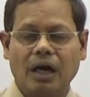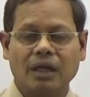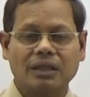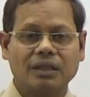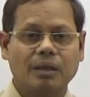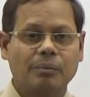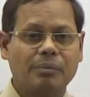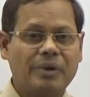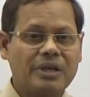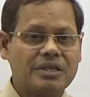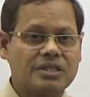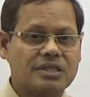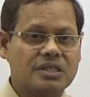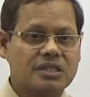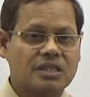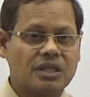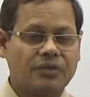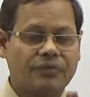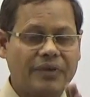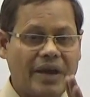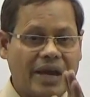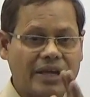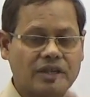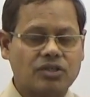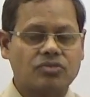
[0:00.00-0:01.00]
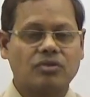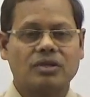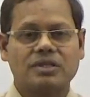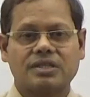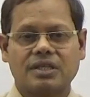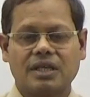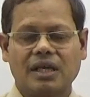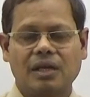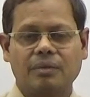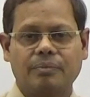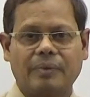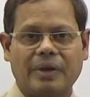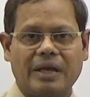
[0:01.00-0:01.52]
on the basis of actual
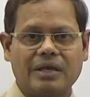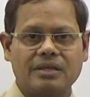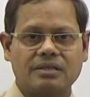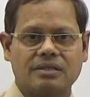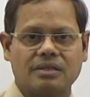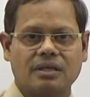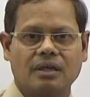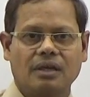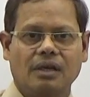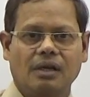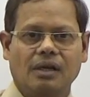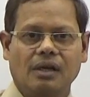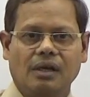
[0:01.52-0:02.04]
sale price,